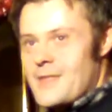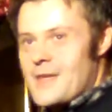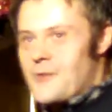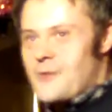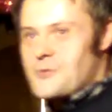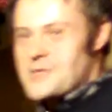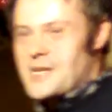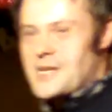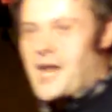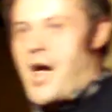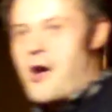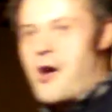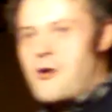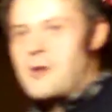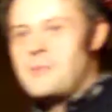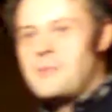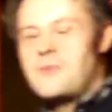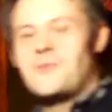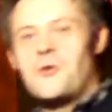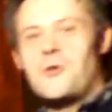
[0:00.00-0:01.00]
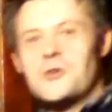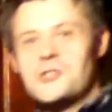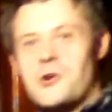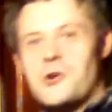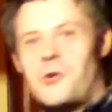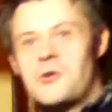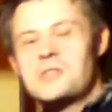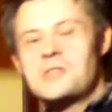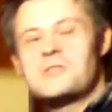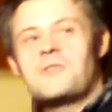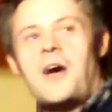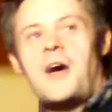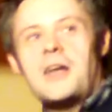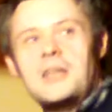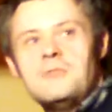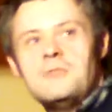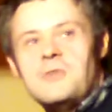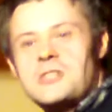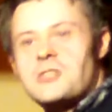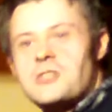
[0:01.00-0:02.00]
was an hour before George
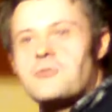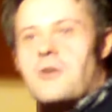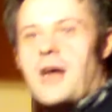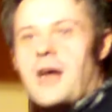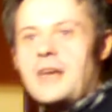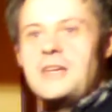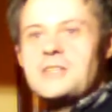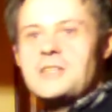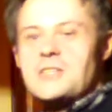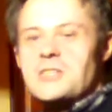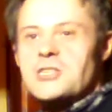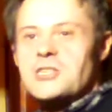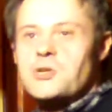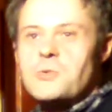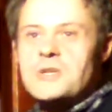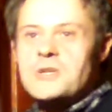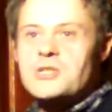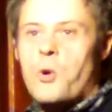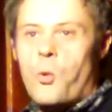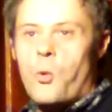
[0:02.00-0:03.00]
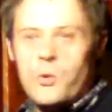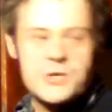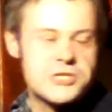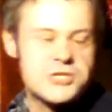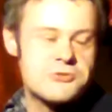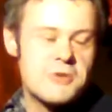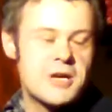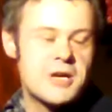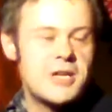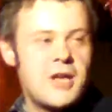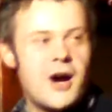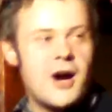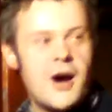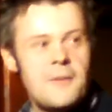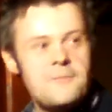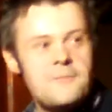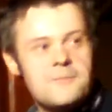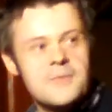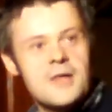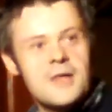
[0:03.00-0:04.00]
finally reached Granny's, and to his awestruck
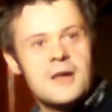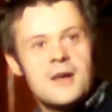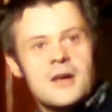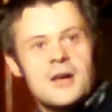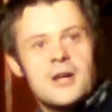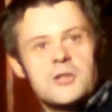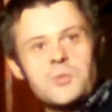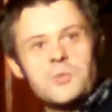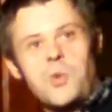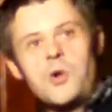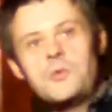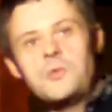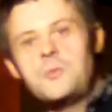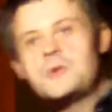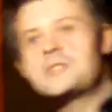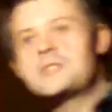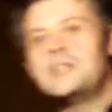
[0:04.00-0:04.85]
alarm, the wolf was